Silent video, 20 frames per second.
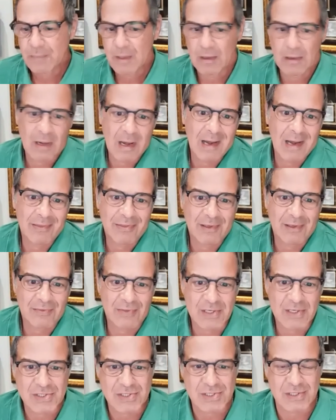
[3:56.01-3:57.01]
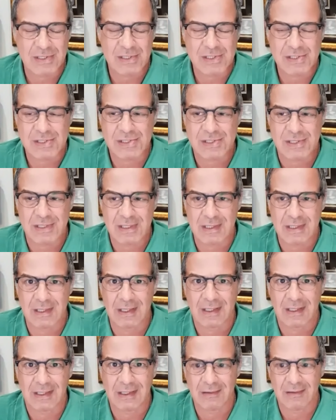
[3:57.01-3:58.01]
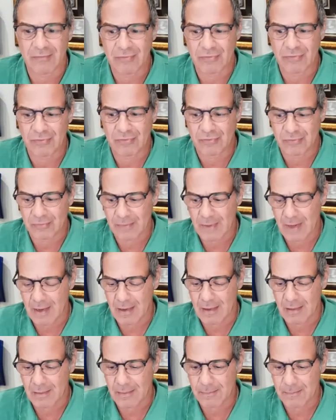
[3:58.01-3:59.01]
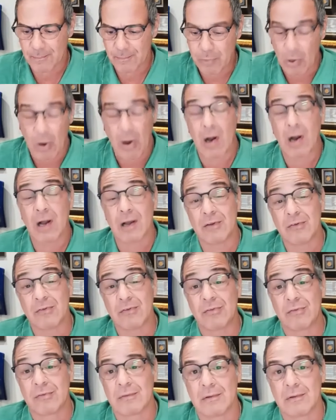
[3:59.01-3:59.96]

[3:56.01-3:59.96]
I think it gives pause